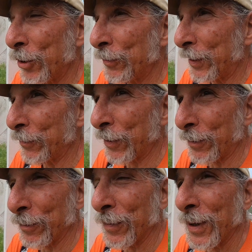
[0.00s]
moving
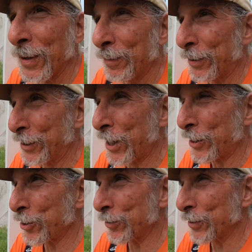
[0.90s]
from
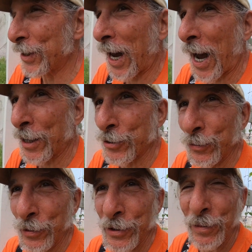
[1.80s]
potentials to
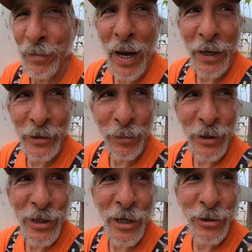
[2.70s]
actuals and back to
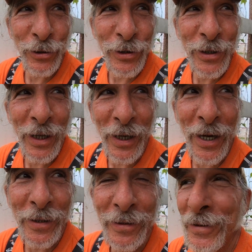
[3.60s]
potentials
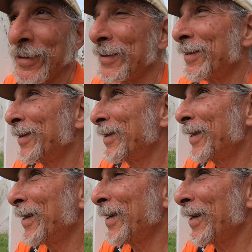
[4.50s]
again.
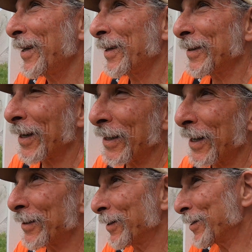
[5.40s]
And that
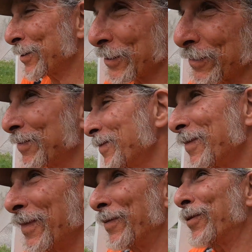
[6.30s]
endless,
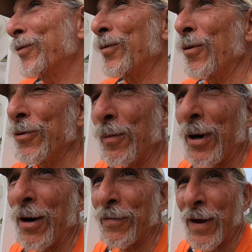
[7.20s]
if you throw the
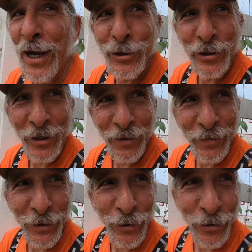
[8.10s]
ball fast
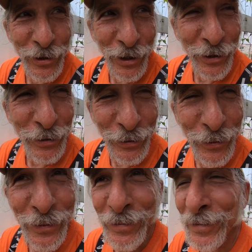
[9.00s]
enough, it turns into